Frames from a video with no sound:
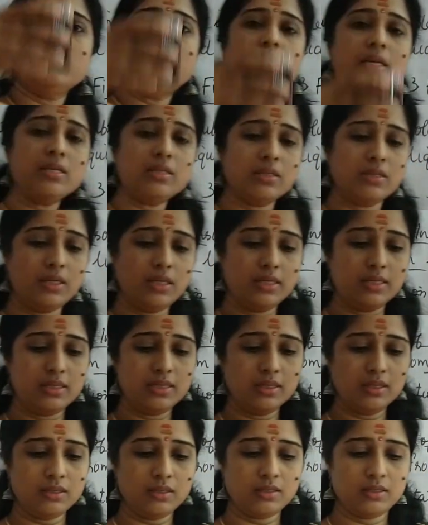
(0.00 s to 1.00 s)
this is
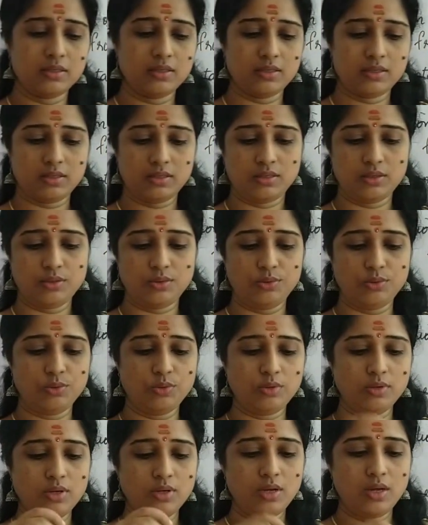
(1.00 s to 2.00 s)
the,
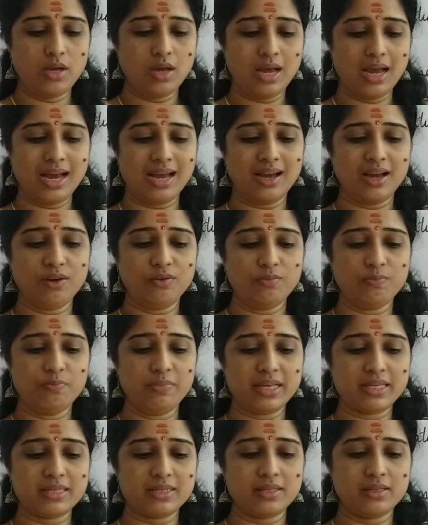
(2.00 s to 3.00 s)
I have
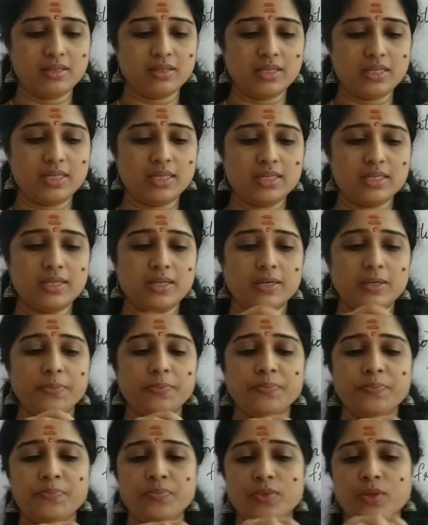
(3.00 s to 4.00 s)
mixed, this is
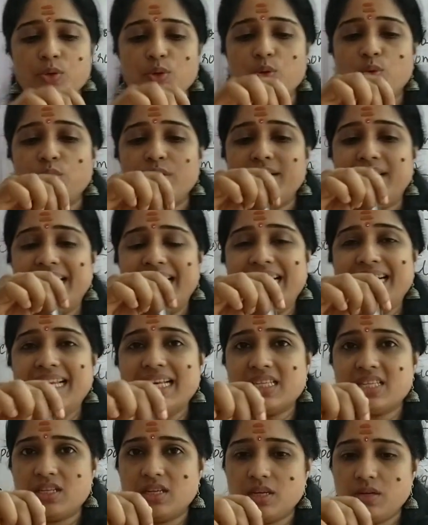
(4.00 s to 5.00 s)
the, tea
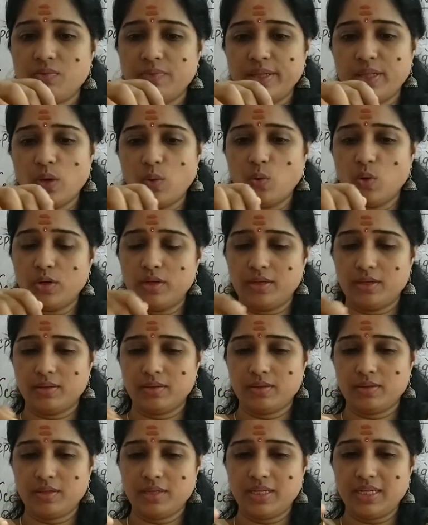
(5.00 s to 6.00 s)
test with the
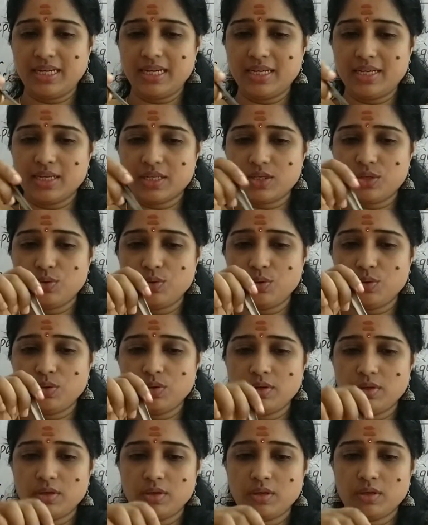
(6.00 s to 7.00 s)
water. Tea test,
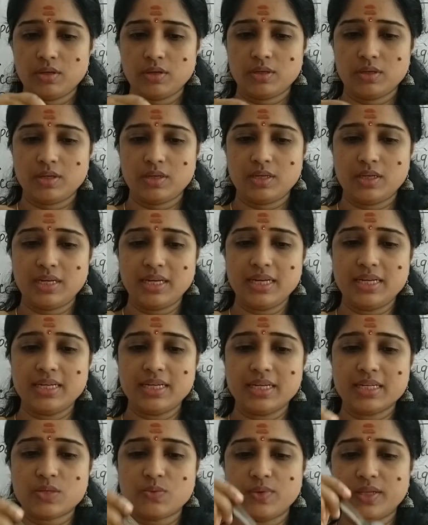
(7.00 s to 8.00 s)

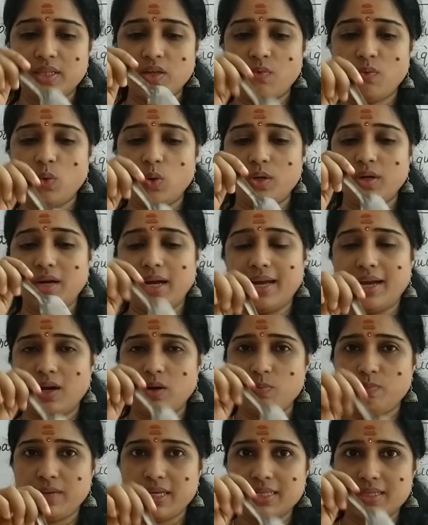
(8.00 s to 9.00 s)
tea test with the water. I
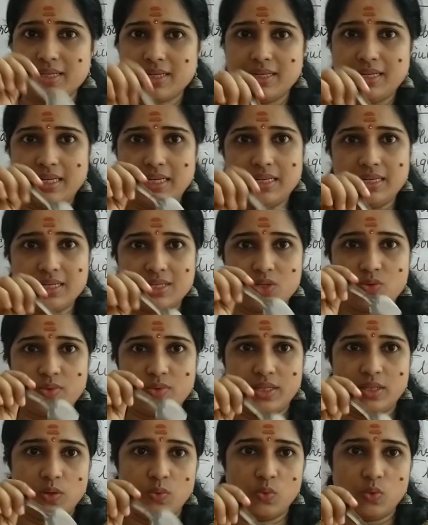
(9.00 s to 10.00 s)
have mixed the tea test
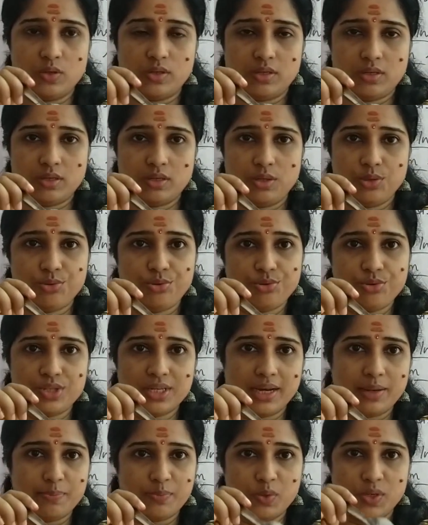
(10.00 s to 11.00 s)
with the water.
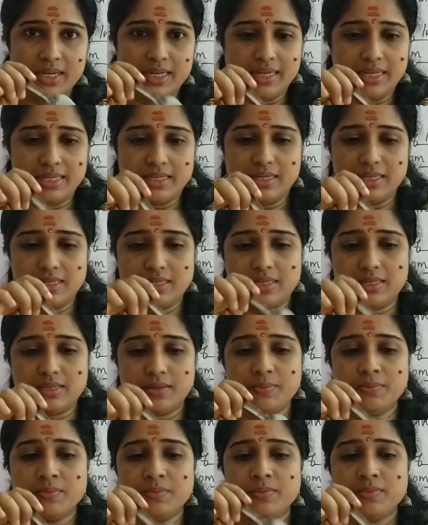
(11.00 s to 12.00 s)
Chai pudi tea
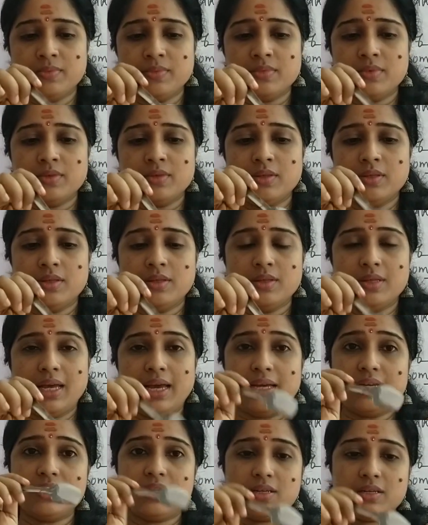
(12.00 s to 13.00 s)
test.
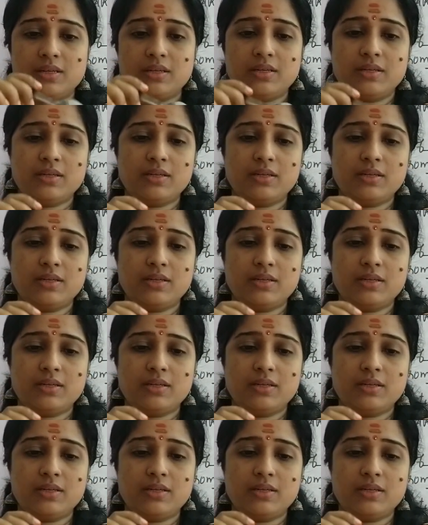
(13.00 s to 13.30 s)
And